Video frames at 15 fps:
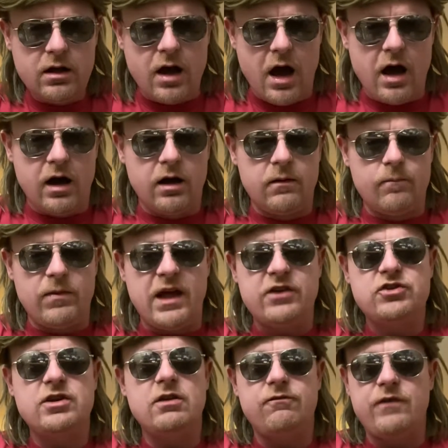That
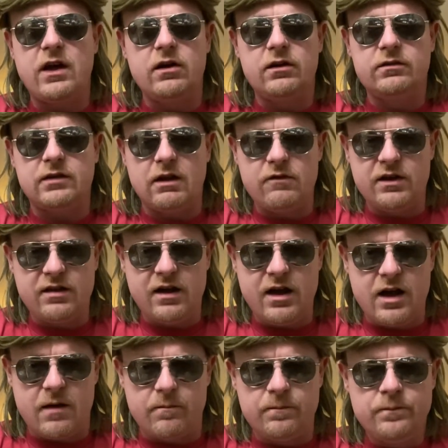shit fails every
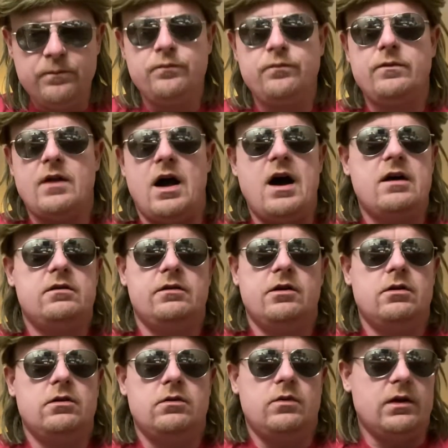time. I don't
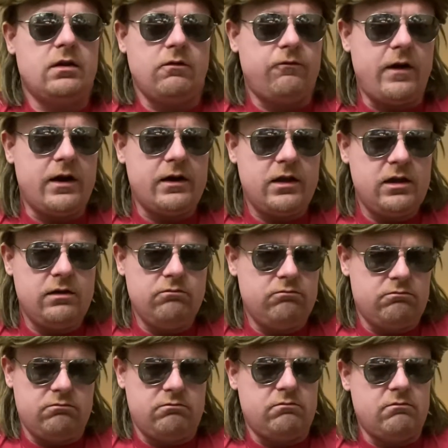know what the fuck
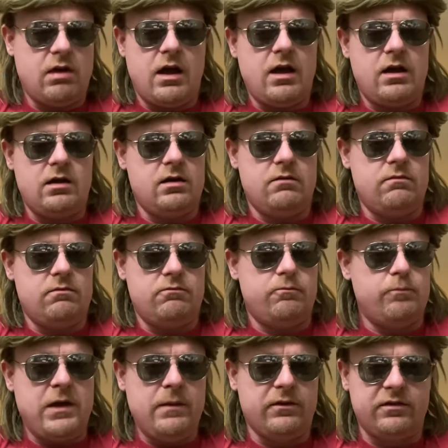
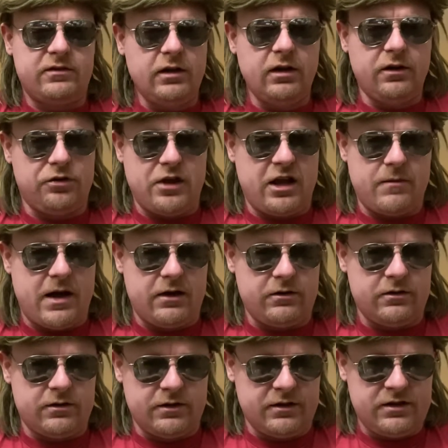people still think about
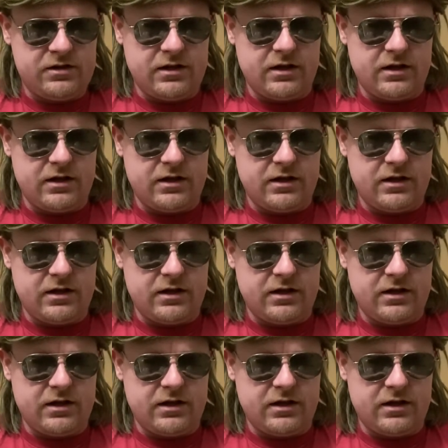doing this.